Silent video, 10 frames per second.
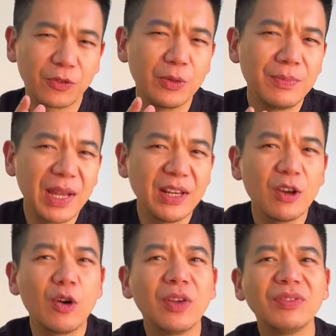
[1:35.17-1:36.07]
for many
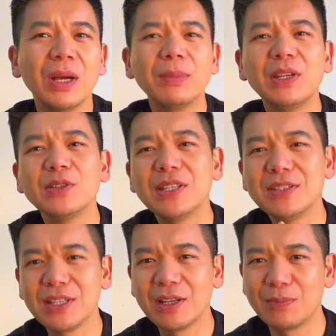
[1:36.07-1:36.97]
OFWs in
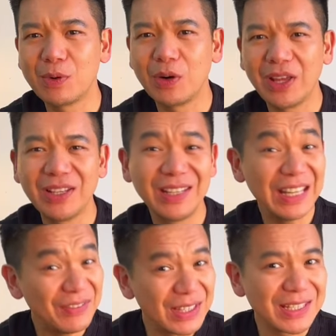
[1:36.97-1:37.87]
Singapore and
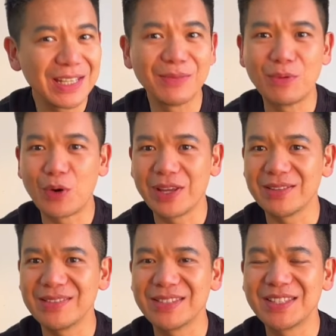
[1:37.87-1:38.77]
even
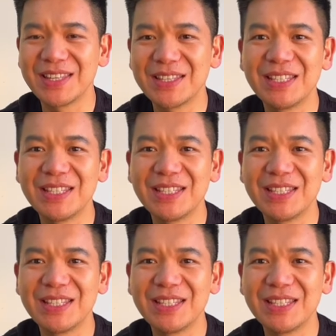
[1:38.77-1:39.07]
Singaporeans,